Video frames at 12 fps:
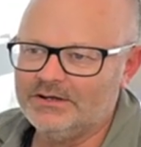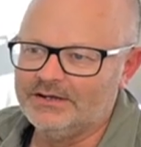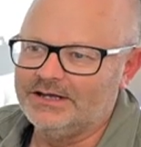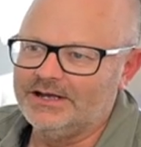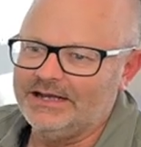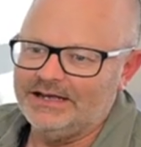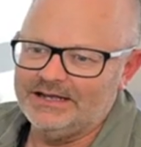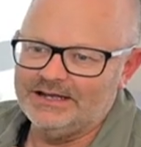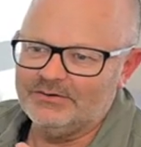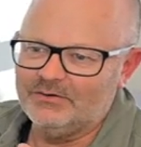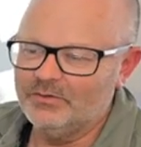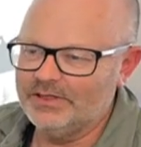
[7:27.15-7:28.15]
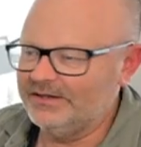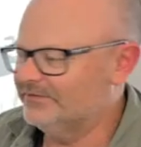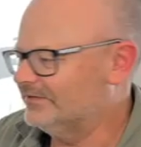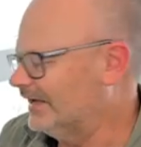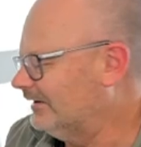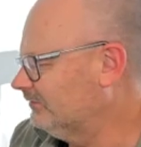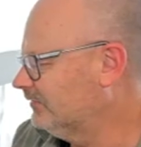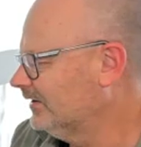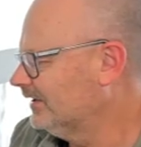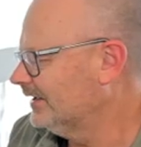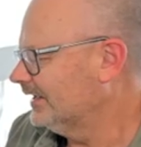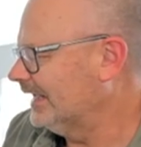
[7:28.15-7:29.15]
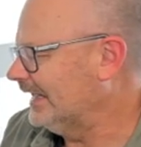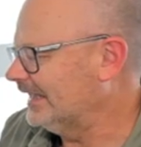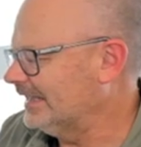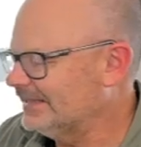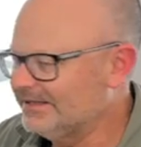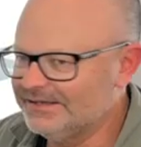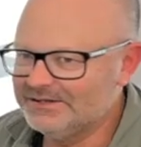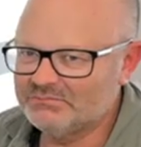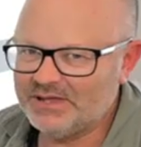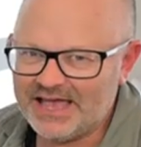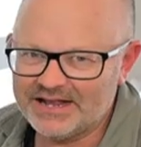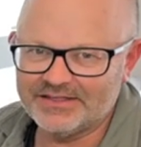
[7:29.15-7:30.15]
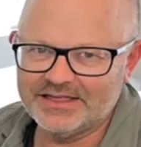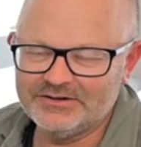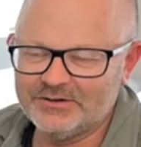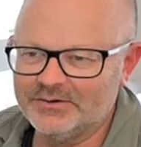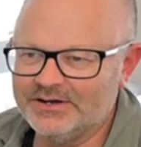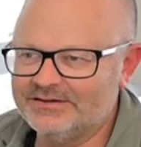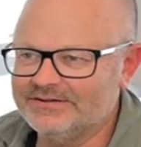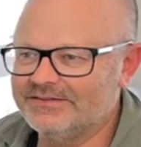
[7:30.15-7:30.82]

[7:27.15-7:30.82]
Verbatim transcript: uh, all that stuff uh, how do they do it?